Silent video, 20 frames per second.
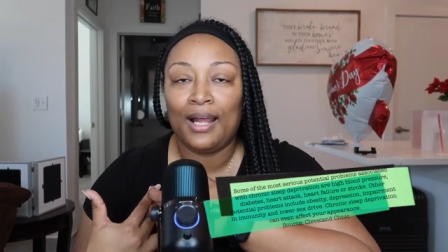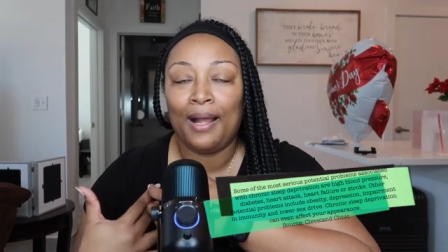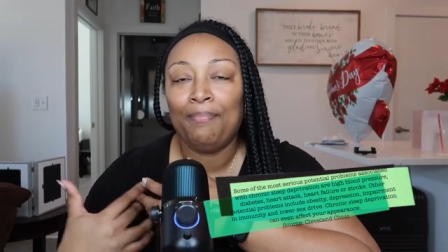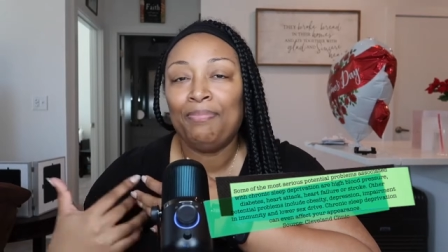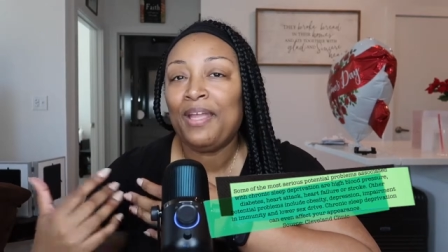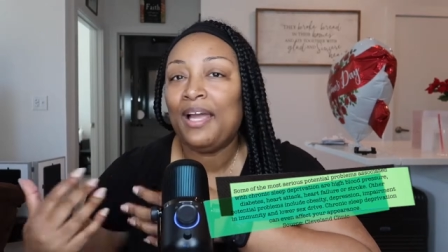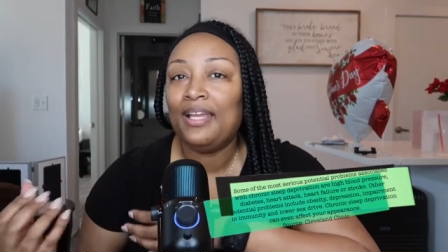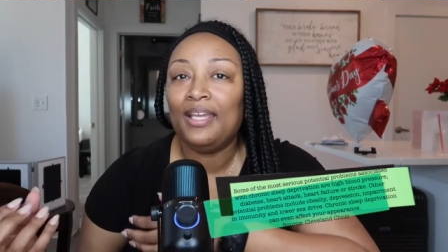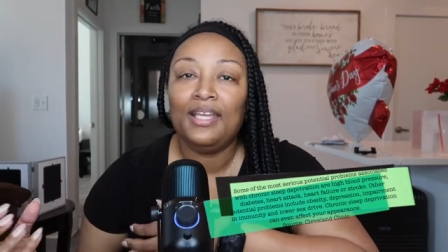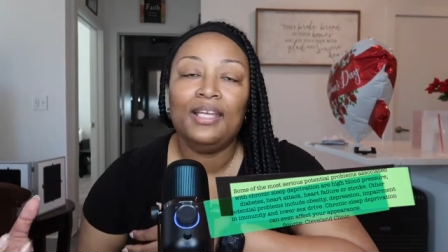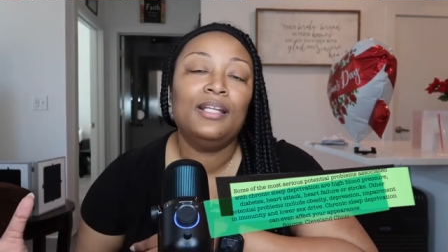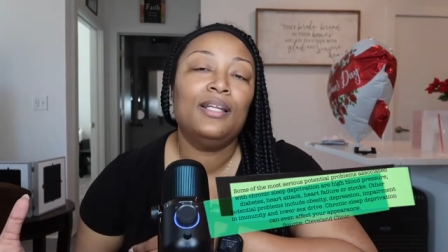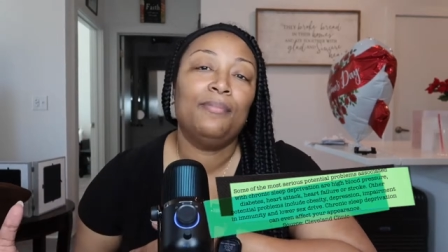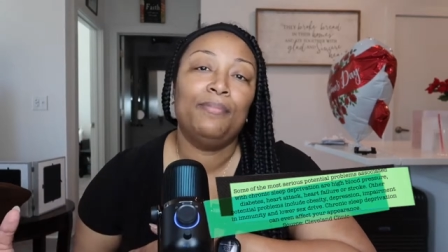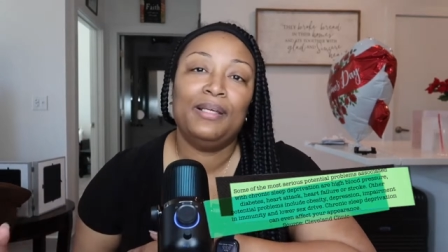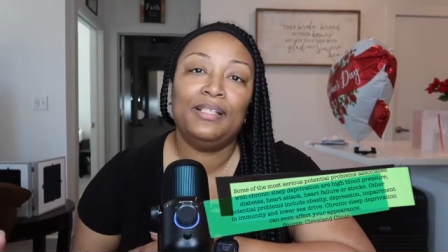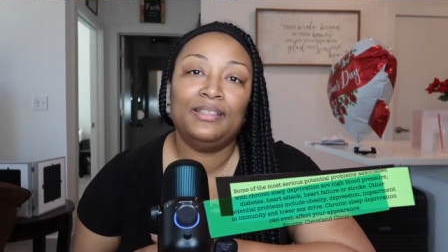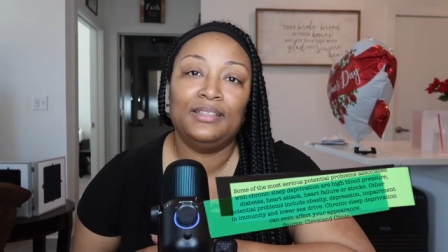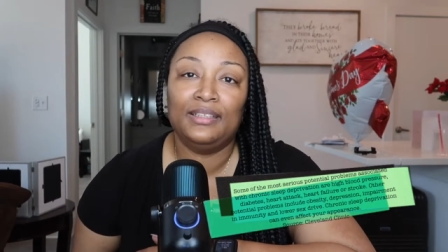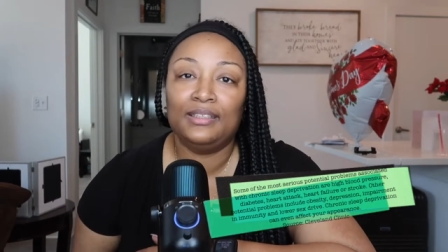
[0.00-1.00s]
I'm not getting up
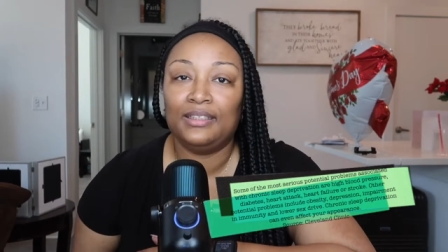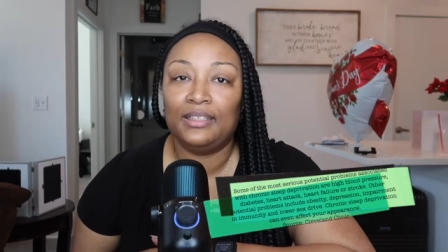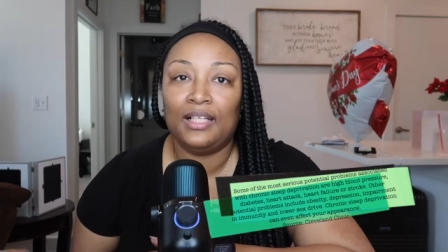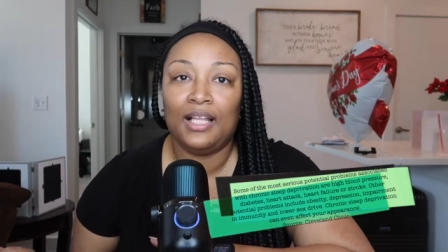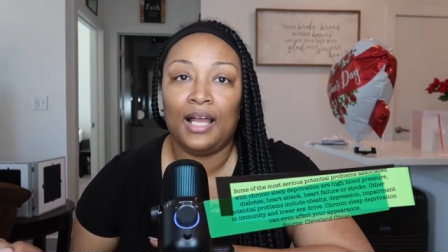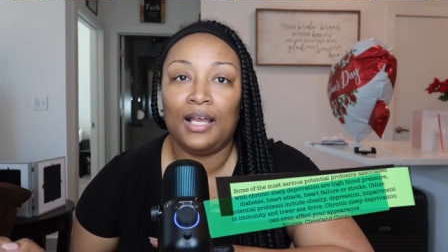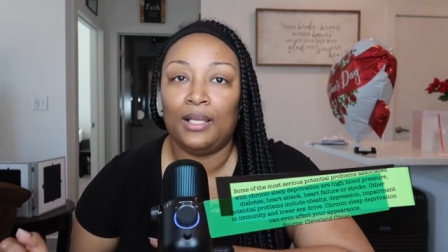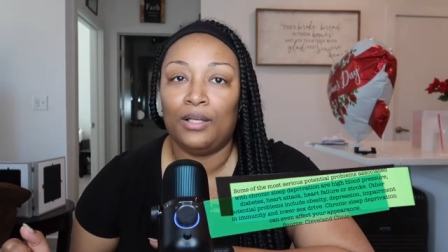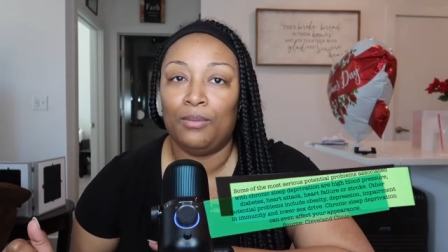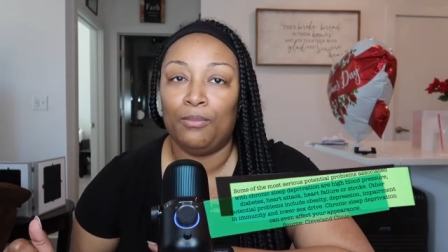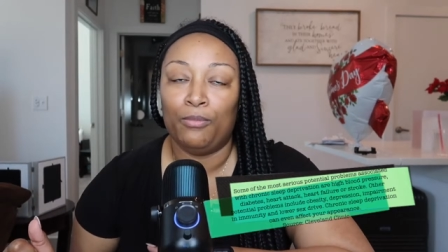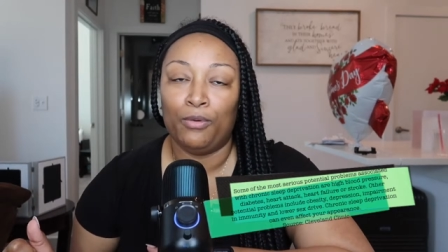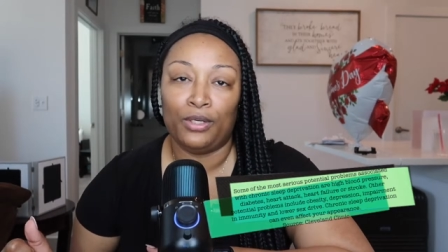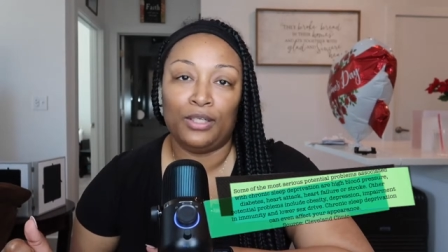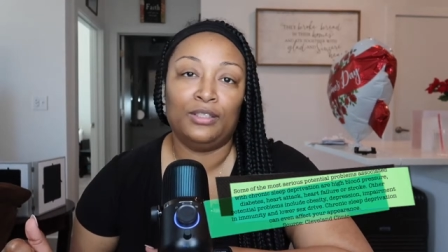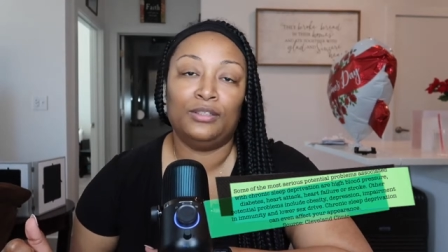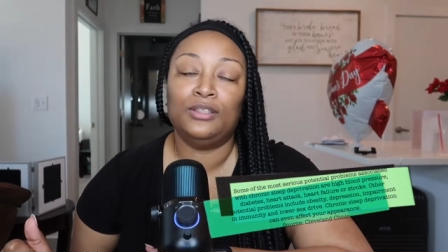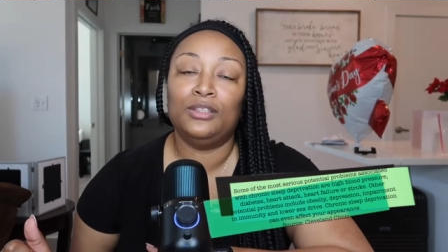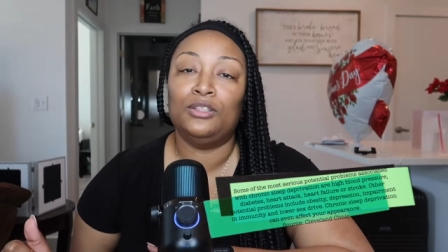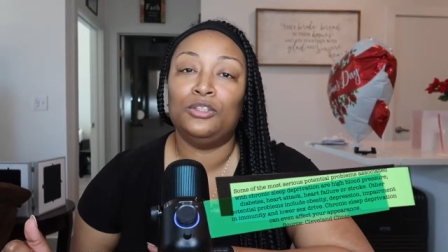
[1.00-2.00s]
at six o'clock in the
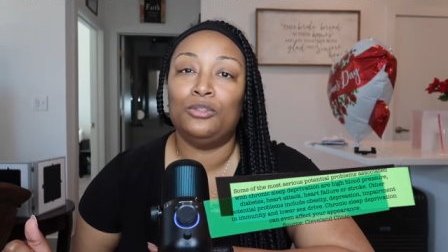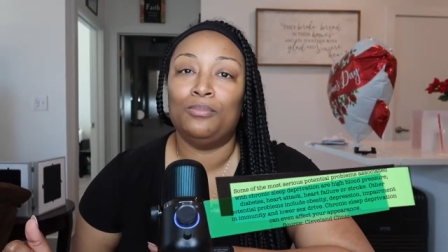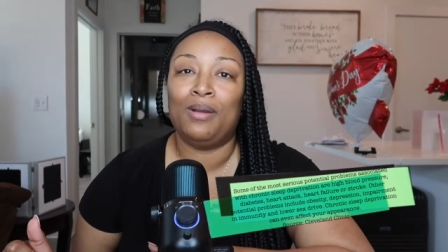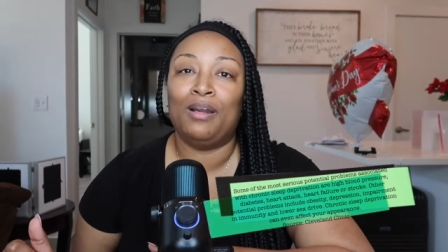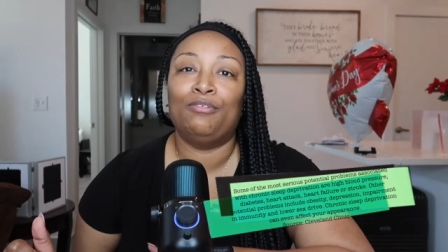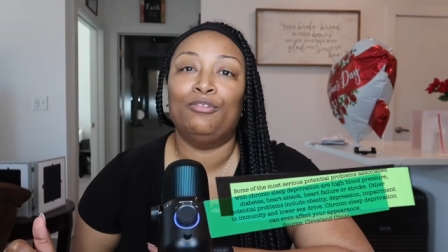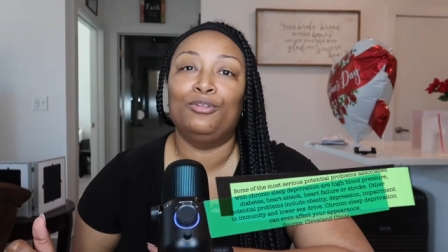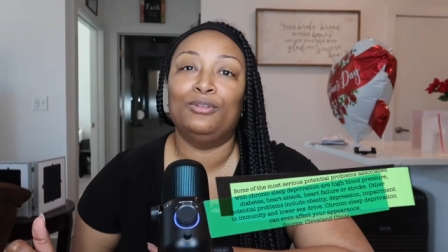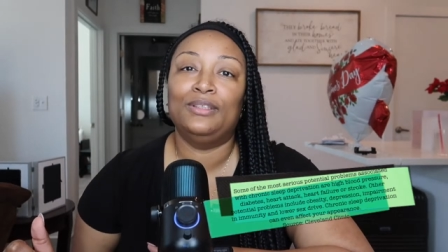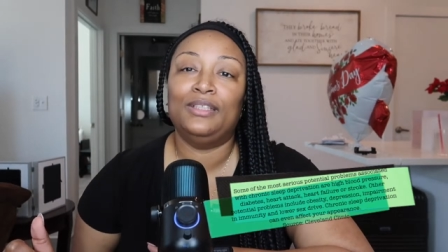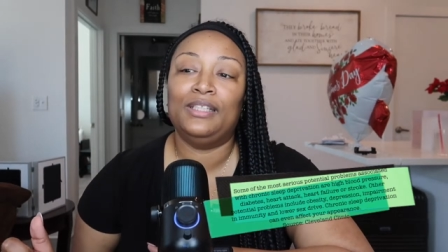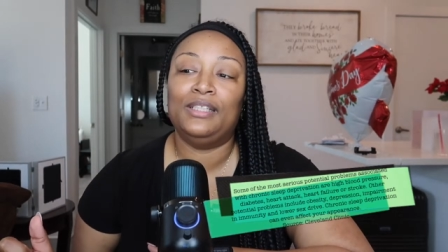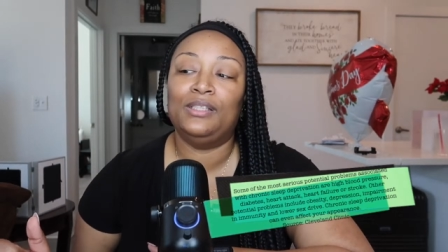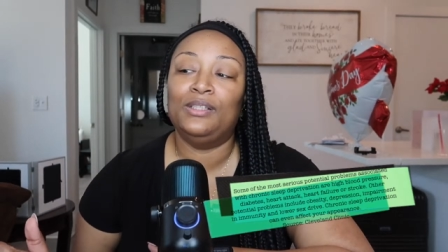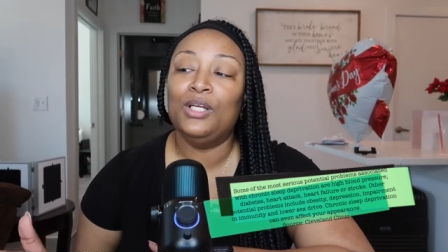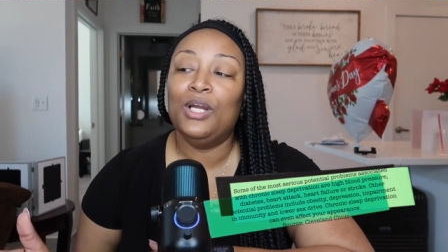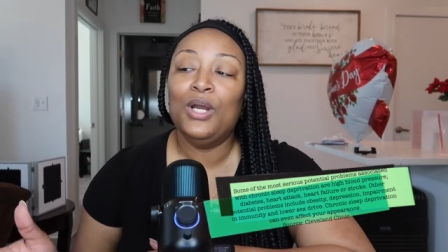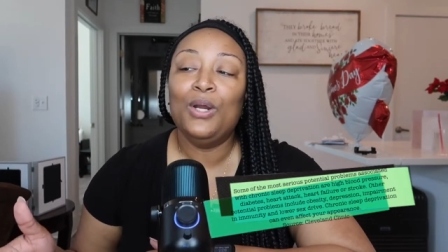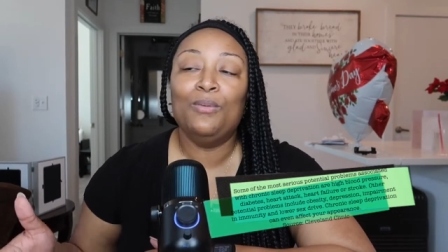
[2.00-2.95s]
morning to do my routine.